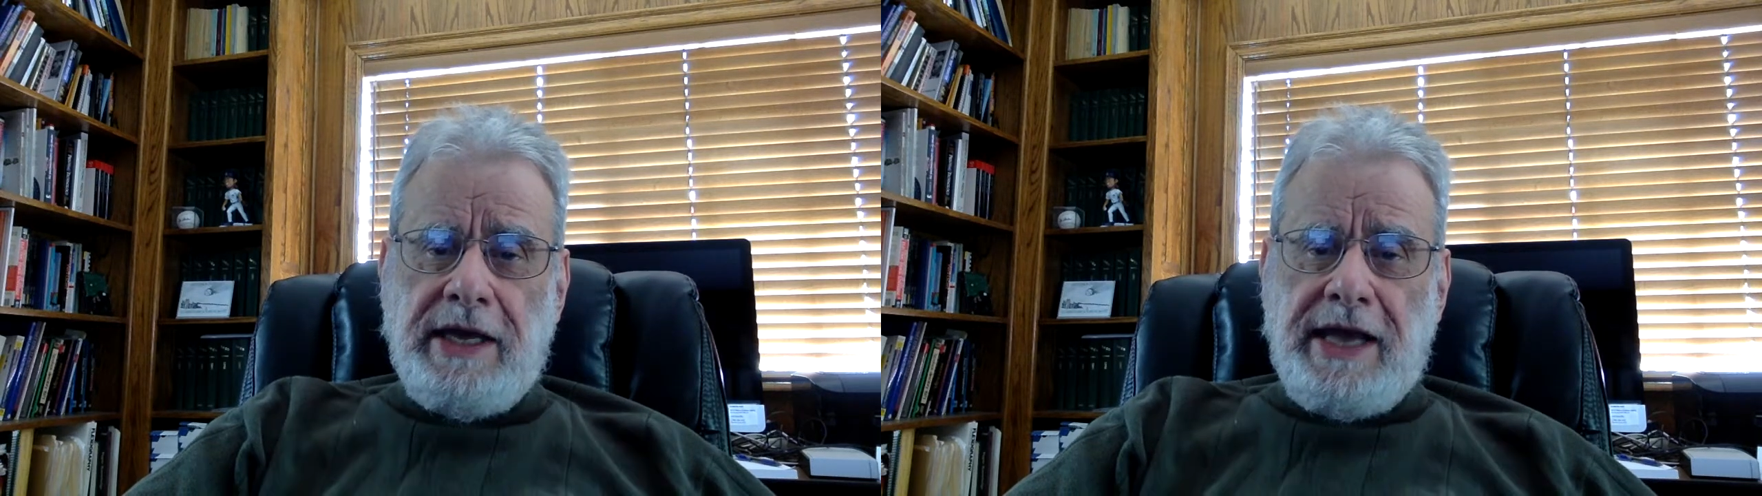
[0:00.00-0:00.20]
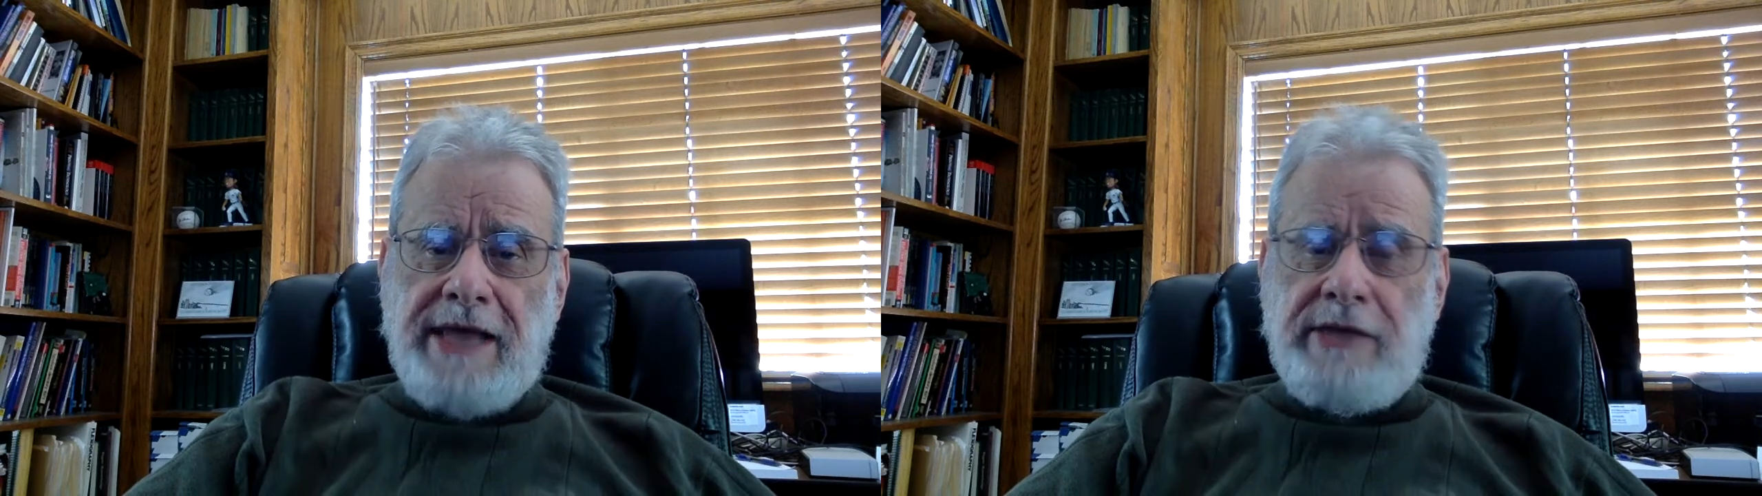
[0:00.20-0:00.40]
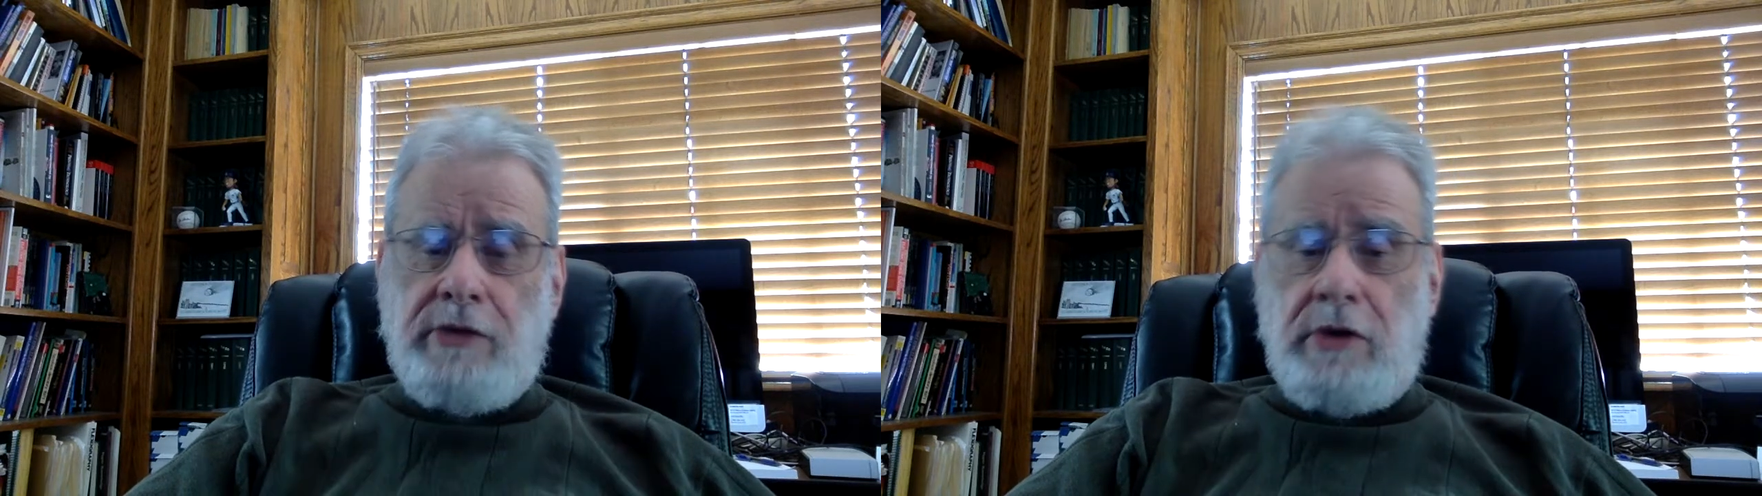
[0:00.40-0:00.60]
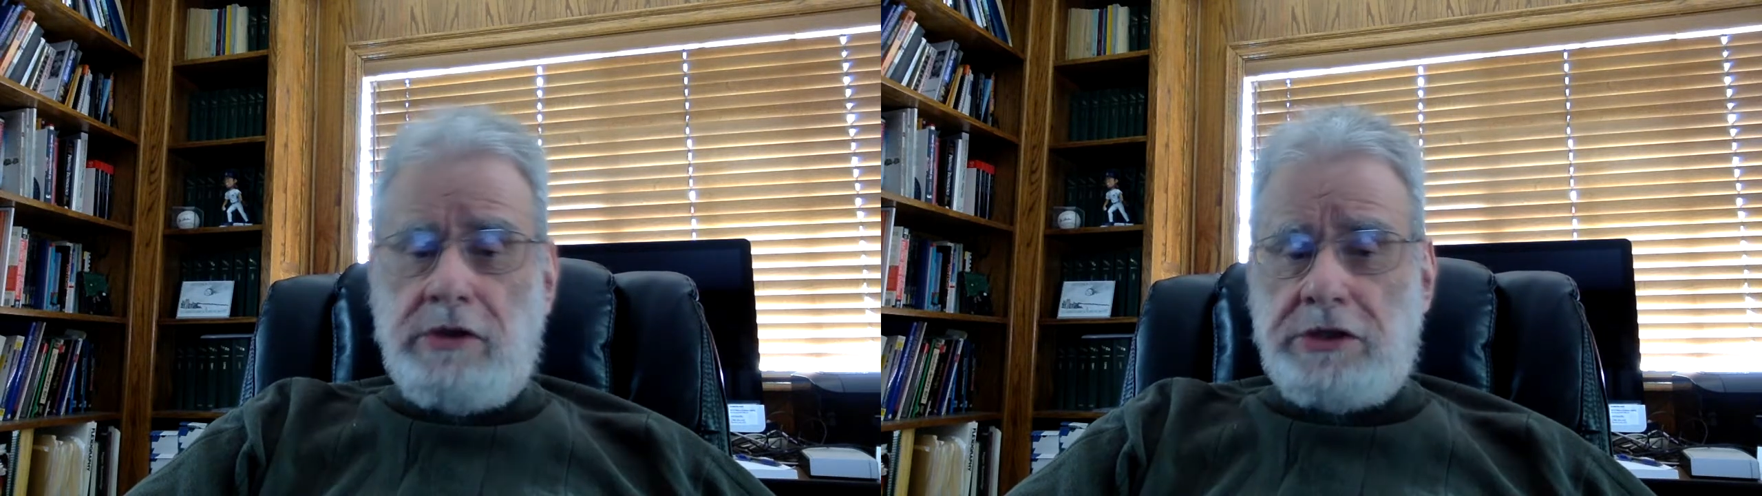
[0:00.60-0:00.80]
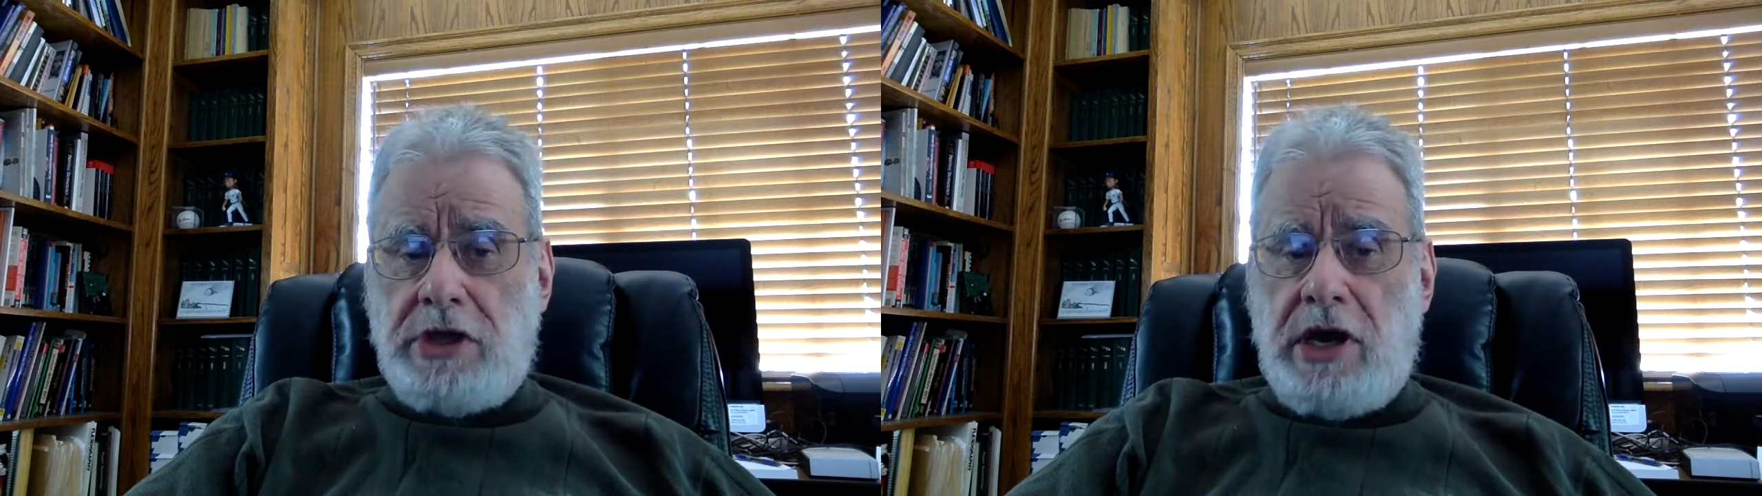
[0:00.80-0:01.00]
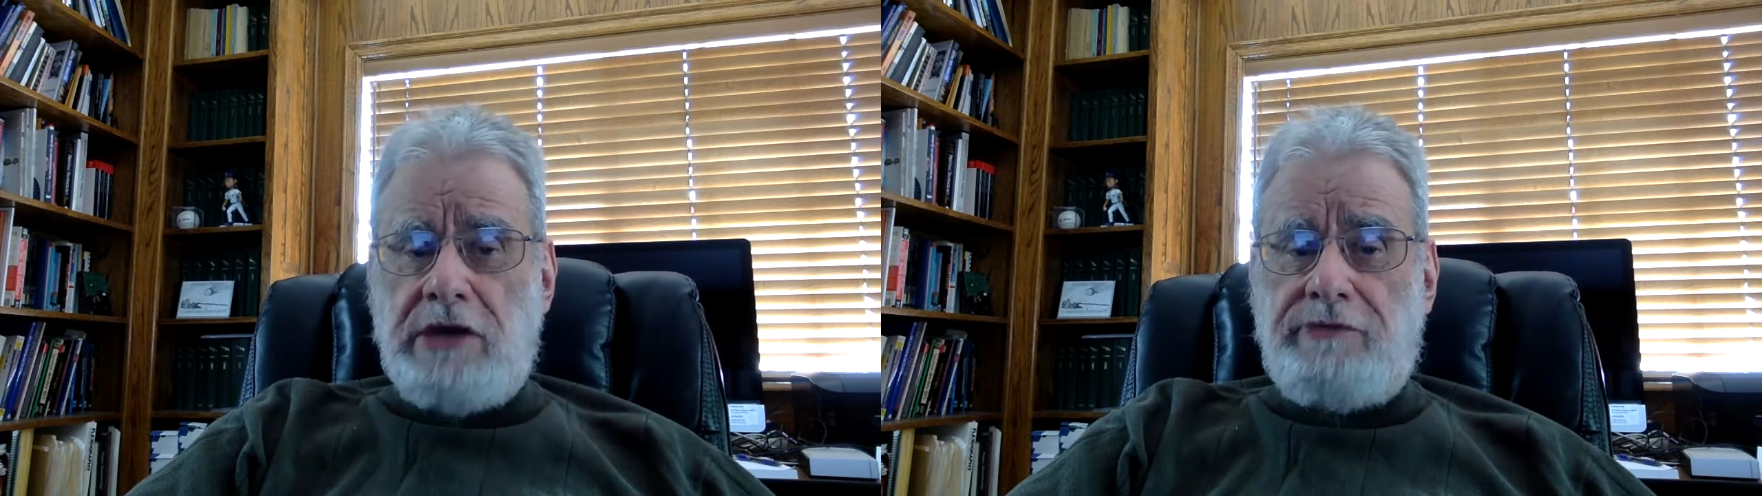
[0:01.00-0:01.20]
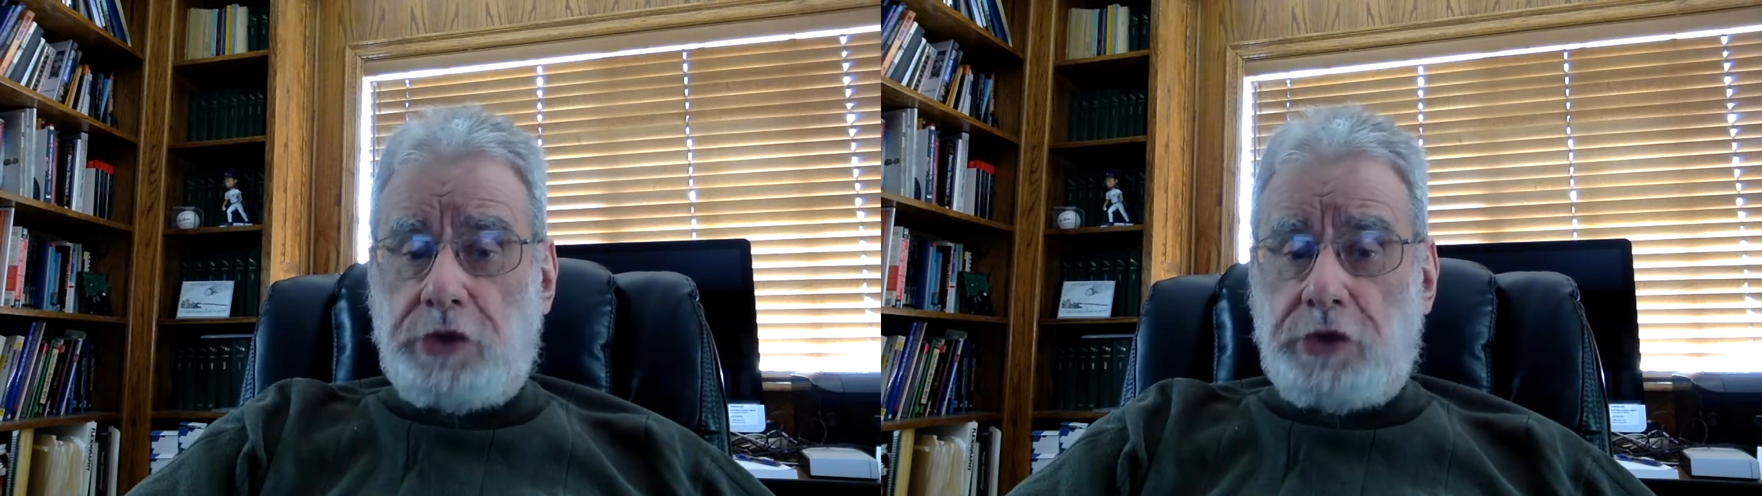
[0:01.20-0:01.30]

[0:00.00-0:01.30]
and they're all designed for